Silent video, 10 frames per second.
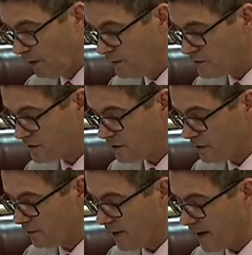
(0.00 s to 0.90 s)
This
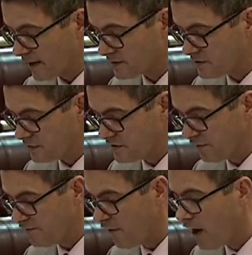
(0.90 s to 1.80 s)
year marks
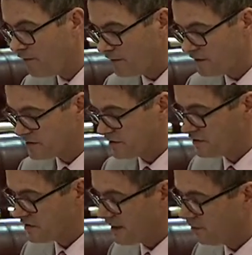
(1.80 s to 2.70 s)
75 years
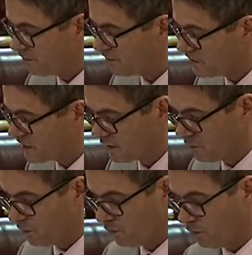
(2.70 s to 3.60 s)
since the end of the Second
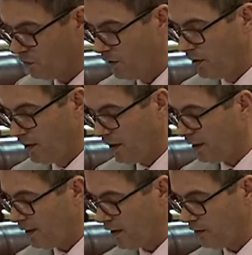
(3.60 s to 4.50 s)
World War,
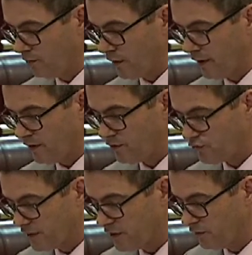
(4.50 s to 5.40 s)
and it
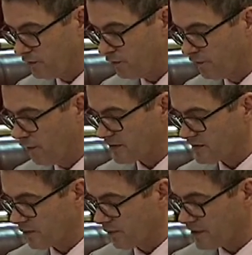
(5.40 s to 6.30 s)
triggered euphoric
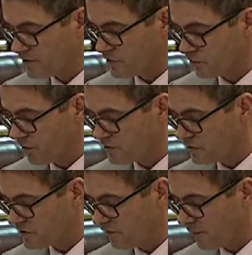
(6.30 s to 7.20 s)
celebrations across
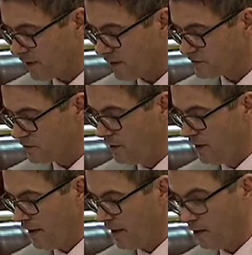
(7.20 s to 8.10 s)
New South Wales,
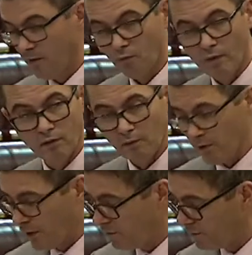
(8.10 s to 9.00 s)

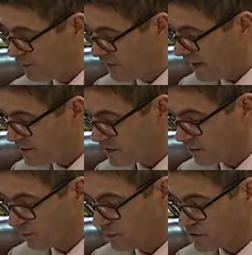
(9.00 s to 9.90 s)
well known for the
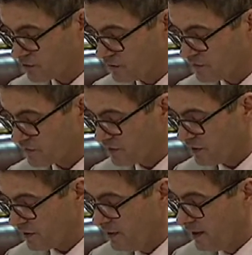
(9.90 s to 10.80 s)
dancing through the streets of
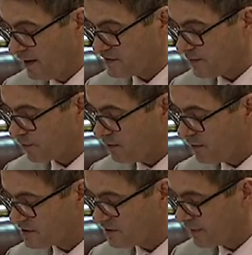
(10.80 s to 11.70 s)
Sydney, as then Prime
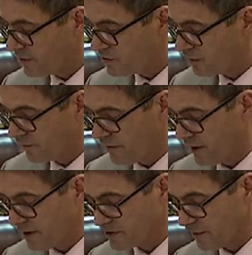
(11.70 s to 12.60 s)
Minister Ben Chifley
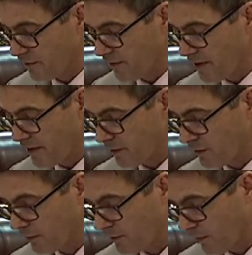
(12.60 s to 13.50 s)
announced over the
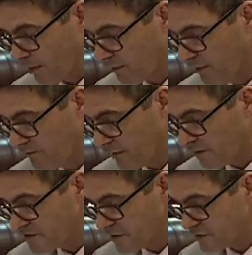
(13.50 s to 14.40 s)
radio, quote,
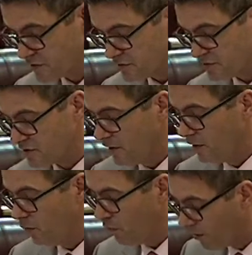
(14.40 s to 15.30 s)
"Fellow citizens,
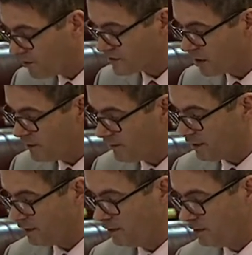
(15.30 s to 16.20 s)
the war is
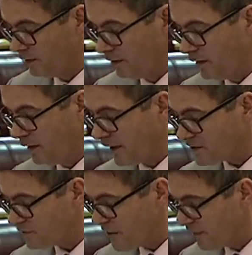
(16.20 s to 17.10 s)
over. Let
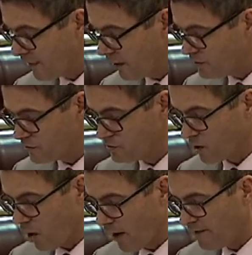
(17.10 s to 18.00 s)
us remember those whose
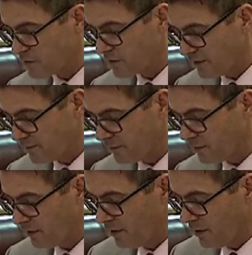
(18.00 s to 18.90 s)
lives were
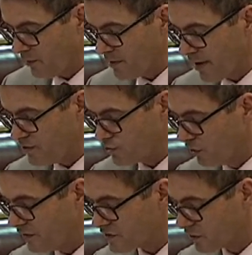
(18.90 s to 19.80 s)
given, that we may
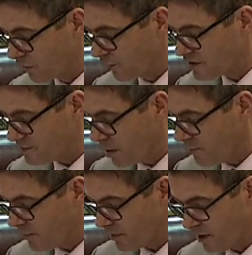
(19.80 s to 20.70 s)
enjoy this glorious
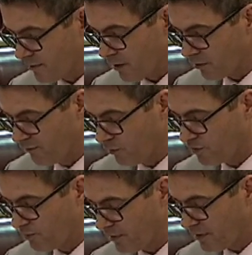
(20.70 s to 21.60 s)
moment and may look
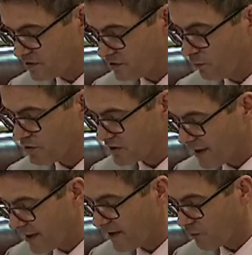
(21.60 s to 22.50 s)
forward to peace which
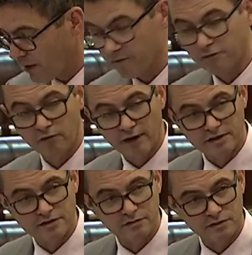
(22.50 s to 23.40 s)
they have won for
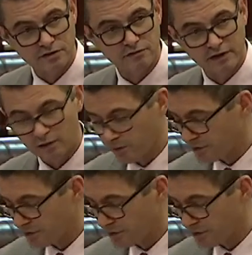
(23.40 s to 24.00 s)
us." Such fitting